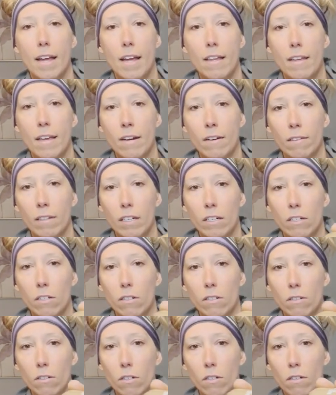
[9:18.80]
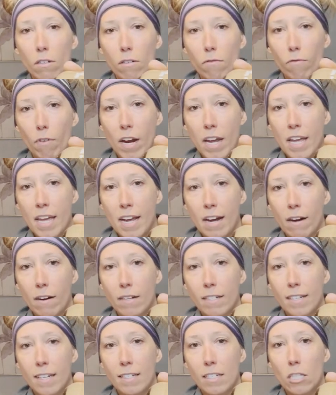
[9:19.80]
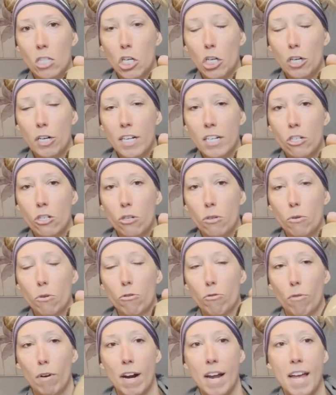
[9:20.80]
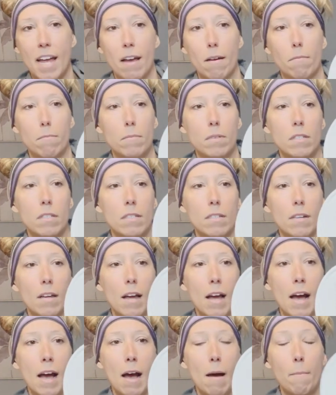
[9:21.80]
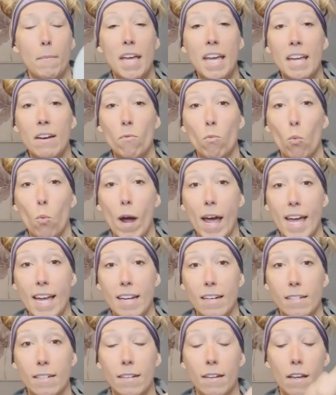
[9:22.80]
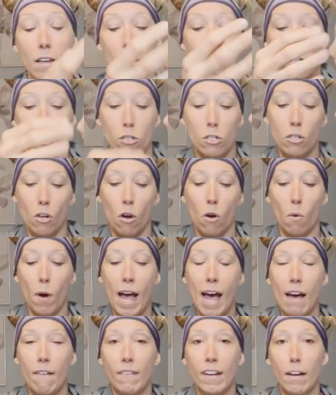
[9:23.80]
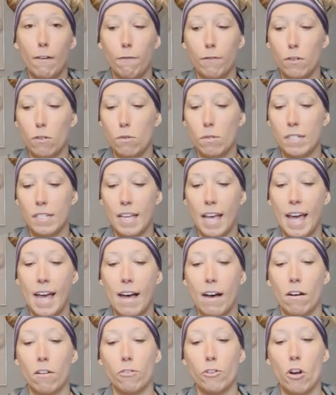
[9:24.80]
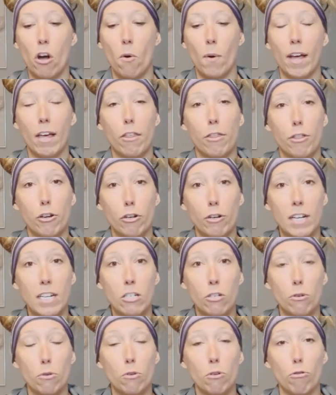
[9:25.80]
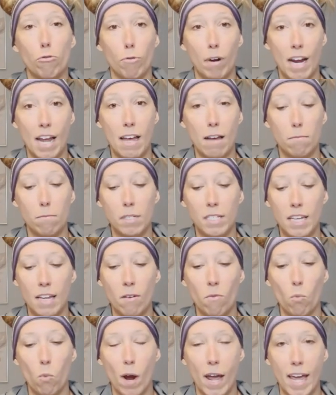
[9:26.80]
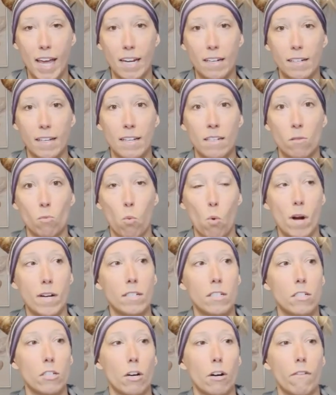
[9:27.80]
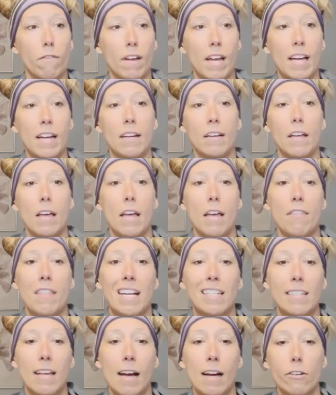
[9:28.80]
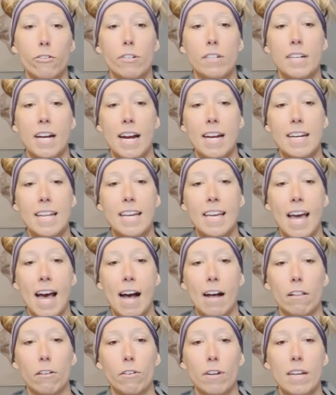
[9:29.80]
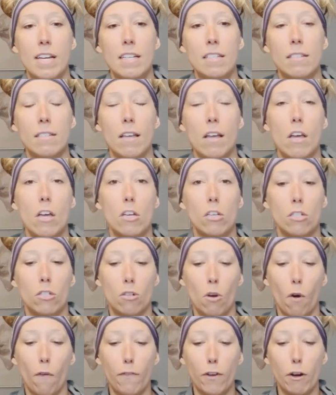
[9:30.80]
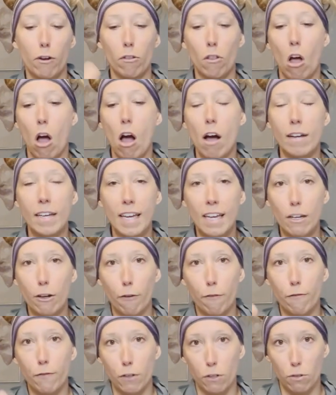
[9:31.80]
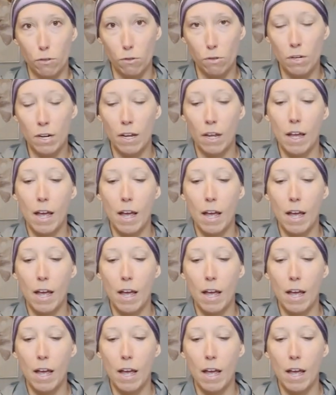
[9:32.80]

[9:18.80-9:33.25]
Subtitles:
in little right here, it says 32 grams in weight. So having a food scale, knowing 32 grams in weight is 1 serving, that's 190 calories. So if you're logging your food,